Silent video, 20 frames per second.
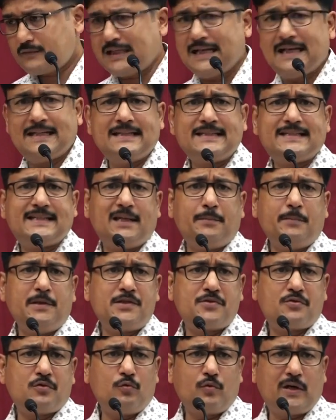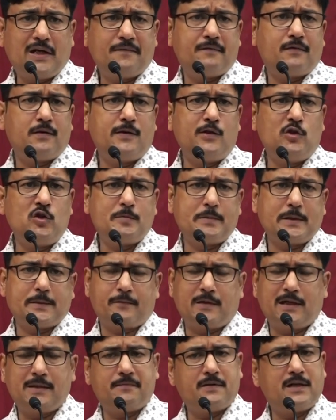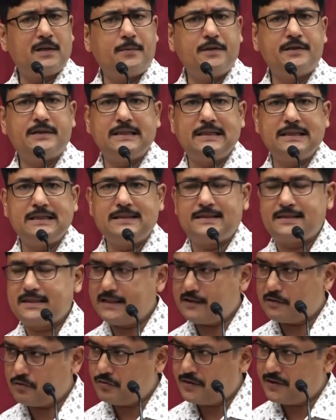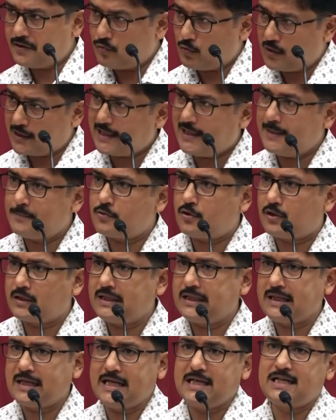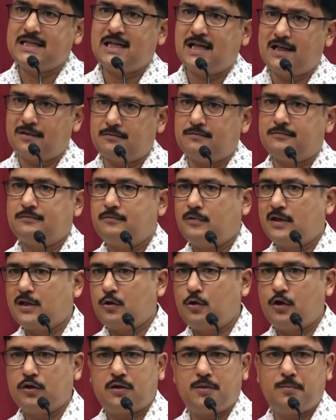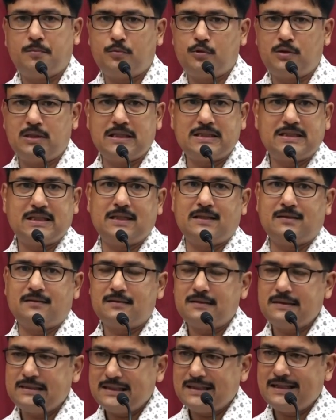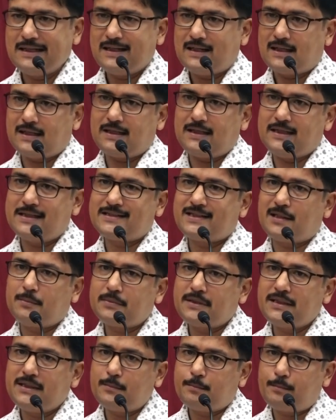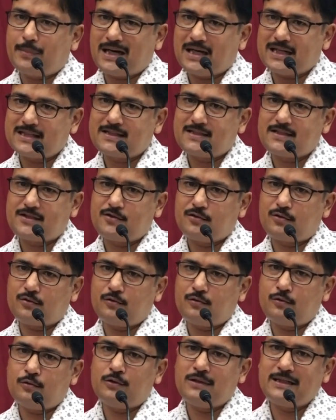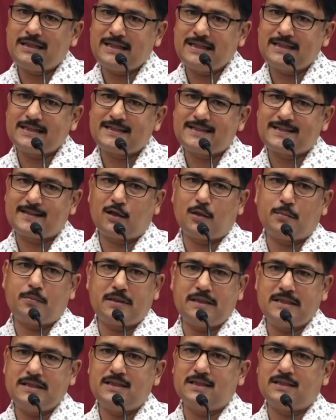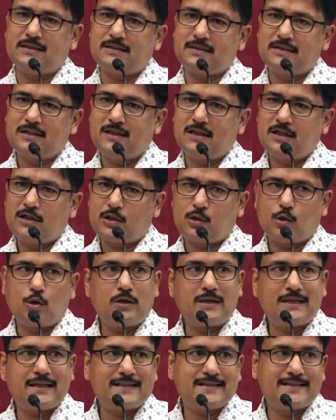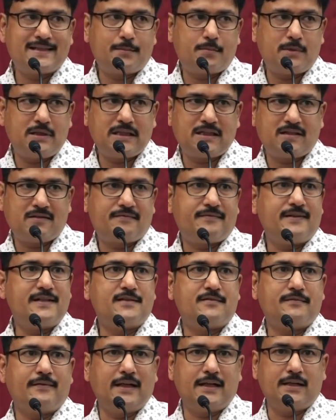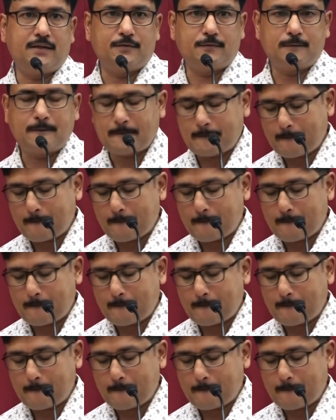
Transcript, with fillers: And the same is true why for newspaper, while for everything else, including what I am talking right now, what Gautam Buddha said. Unless something passed your own tests of reason, don't accept it at the face value.